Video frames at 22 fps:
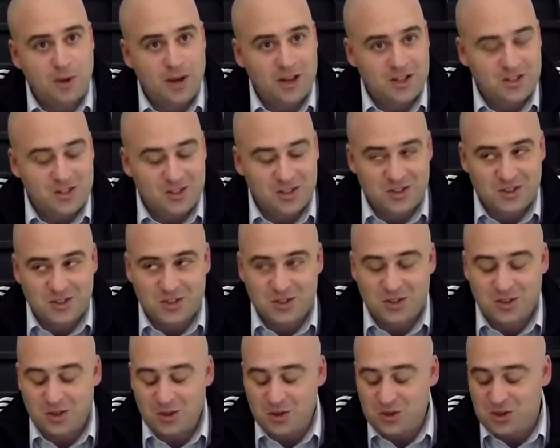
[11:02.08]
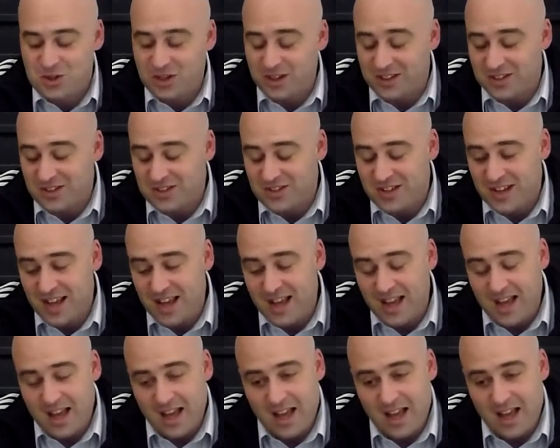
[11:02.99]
are the best institutions?